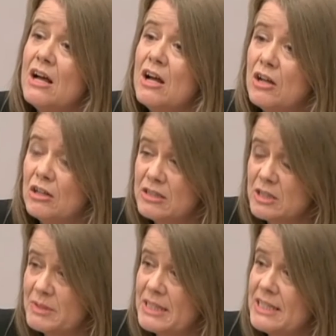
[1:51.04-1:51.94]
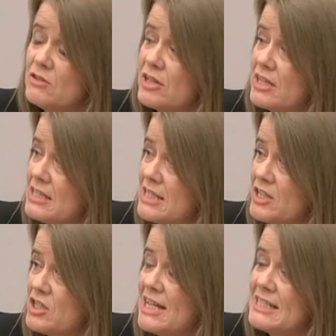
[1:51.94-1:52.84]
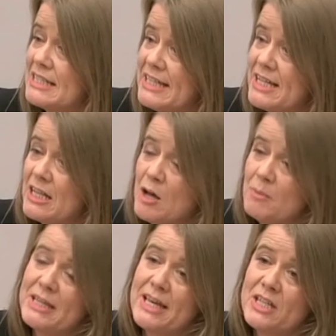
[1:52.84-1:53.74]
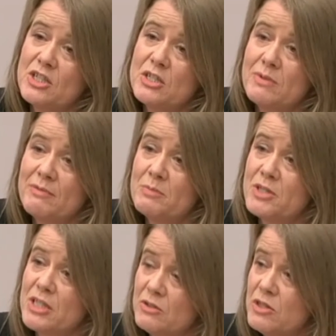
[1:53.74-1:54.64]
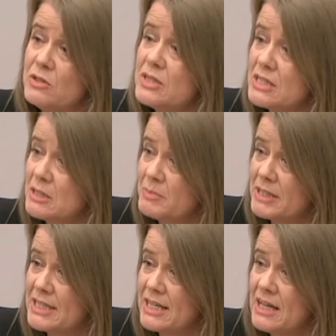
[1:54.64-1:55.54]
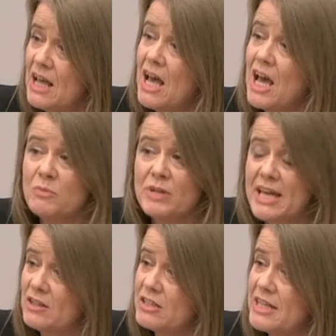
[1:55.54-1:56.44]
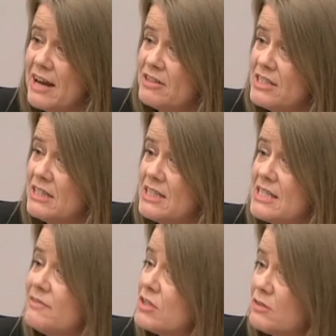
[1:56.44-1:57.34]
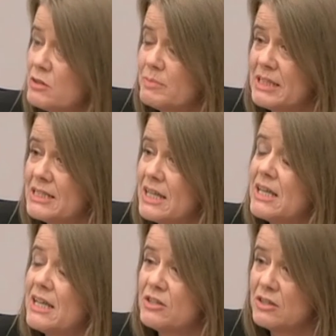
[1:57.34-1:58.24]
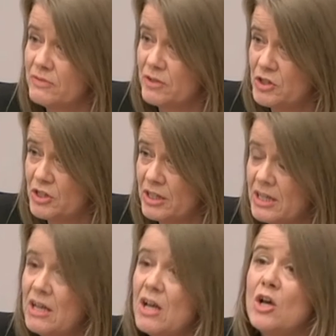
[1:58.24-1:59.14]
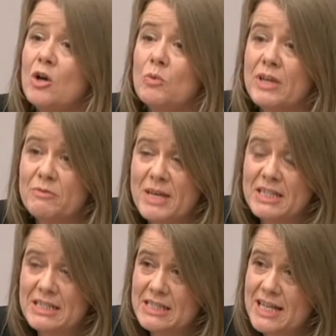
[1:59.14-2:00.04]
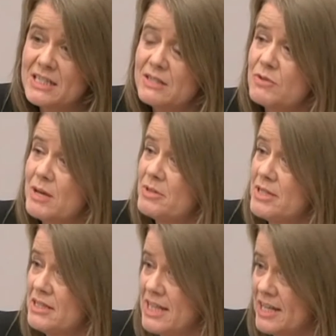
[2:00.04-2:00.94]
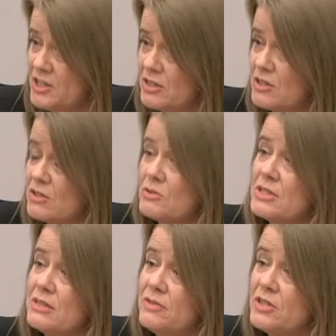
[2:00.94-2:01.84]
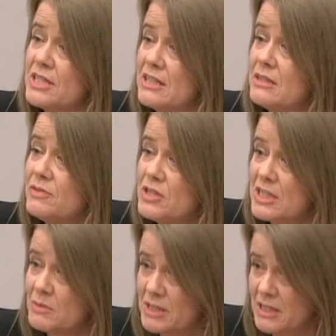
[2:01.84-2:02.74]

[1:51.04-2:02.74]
Ultimately, the organisation has a legal obligation to everybody who uses the building, and we cannot guarantee the safety of the building into the future. We have made extensive representations to source the funding, and the funding was not